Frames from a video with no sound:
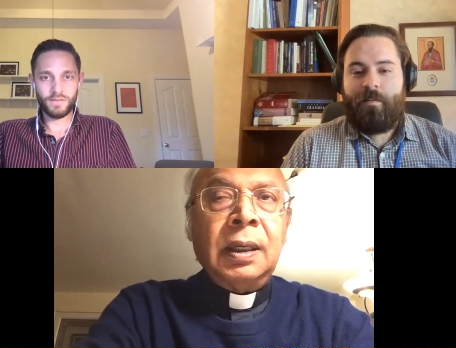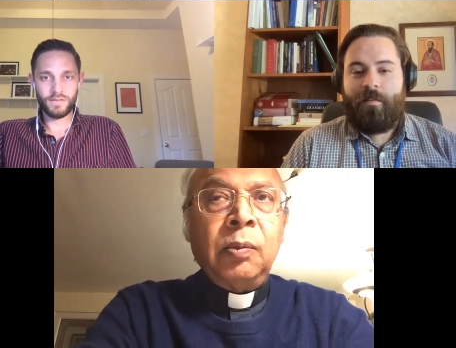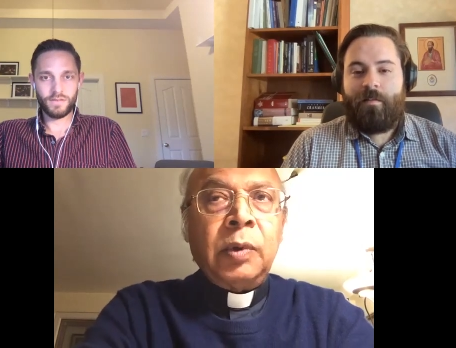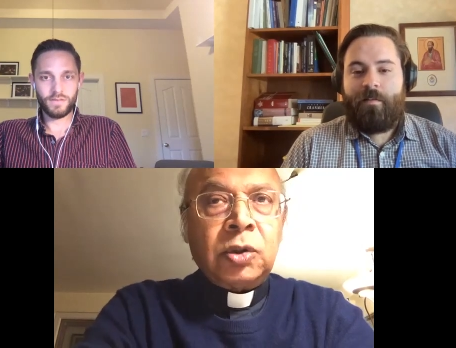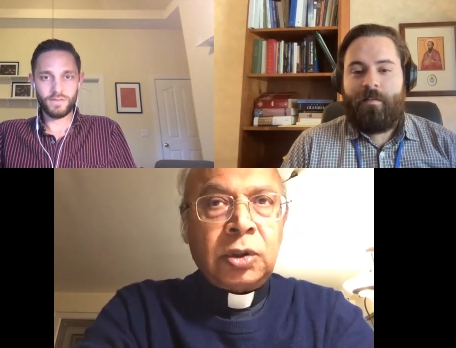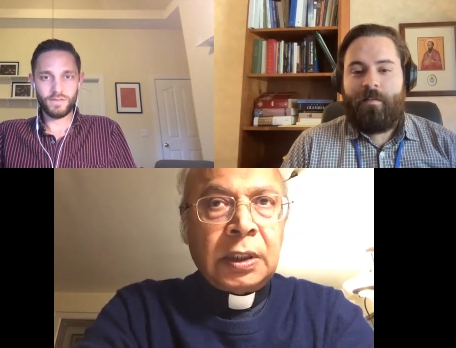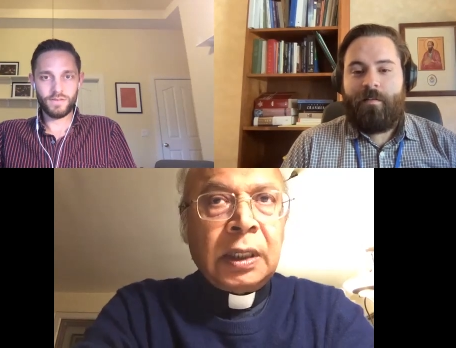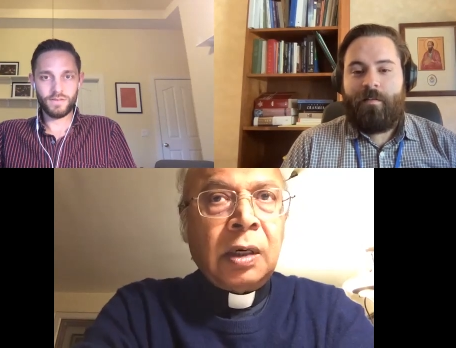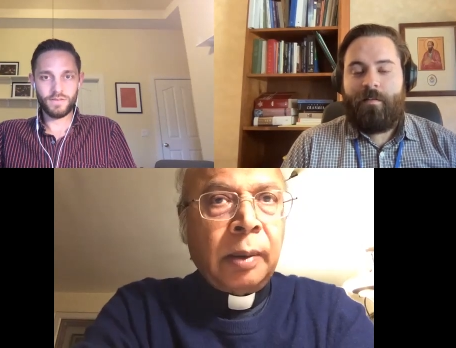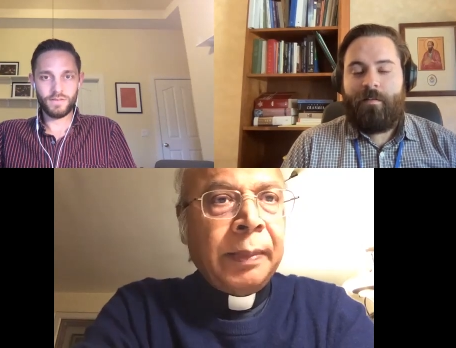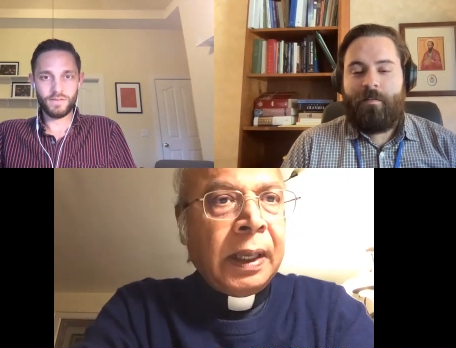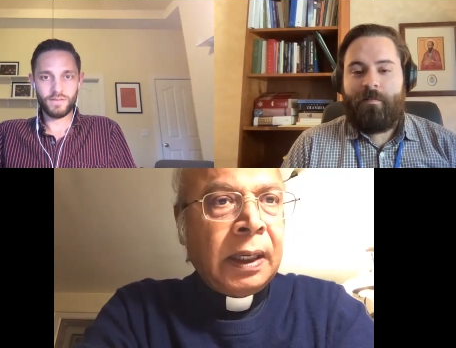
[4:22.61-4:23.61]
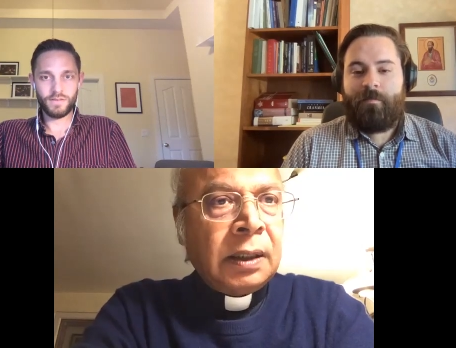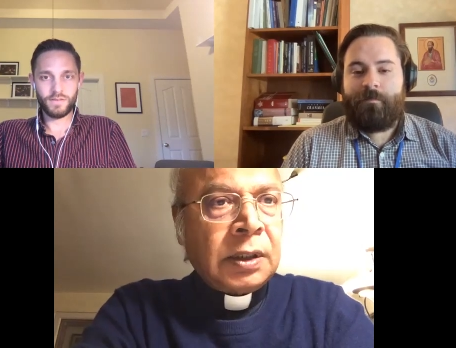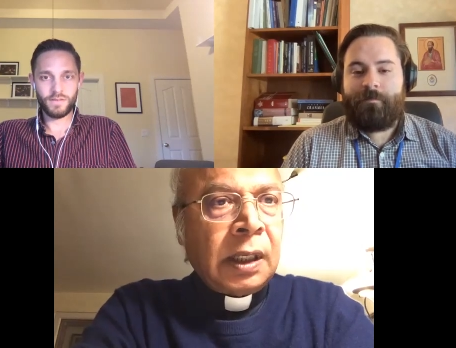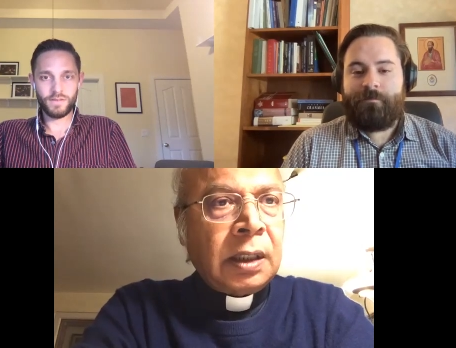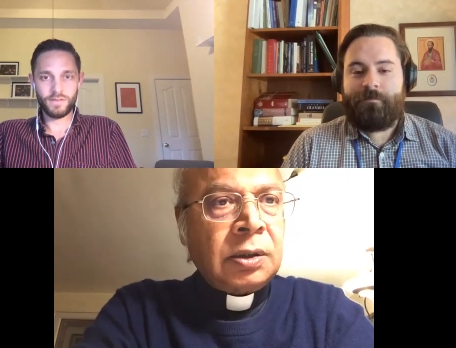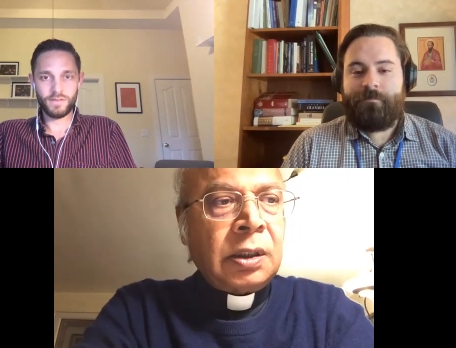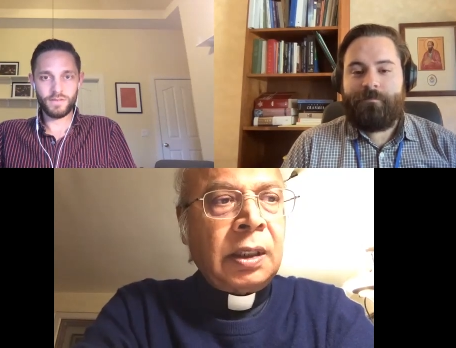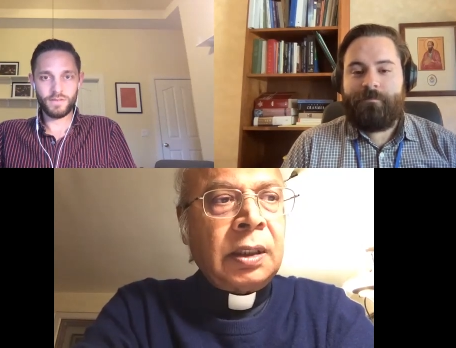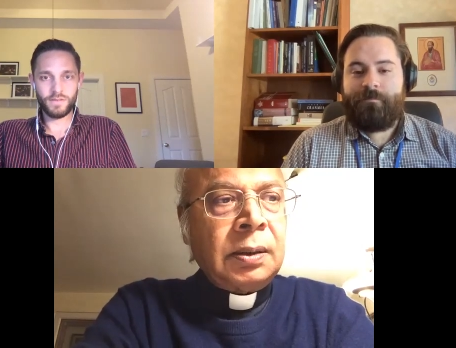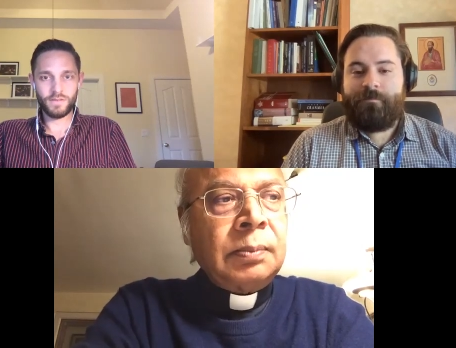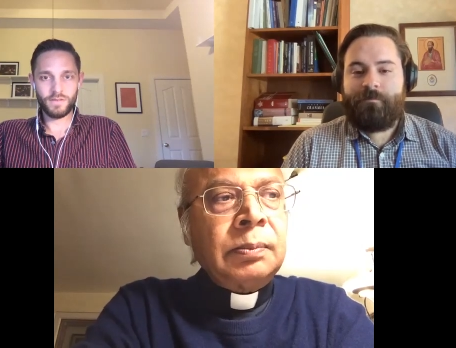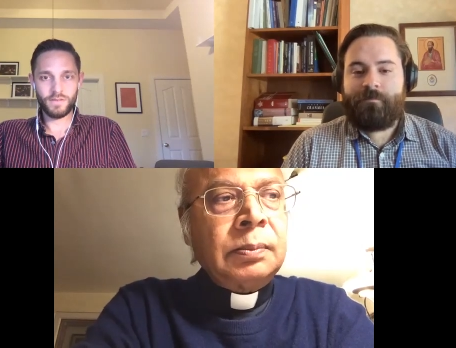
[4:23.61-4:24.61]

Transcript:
Speaker 1: which still remains largely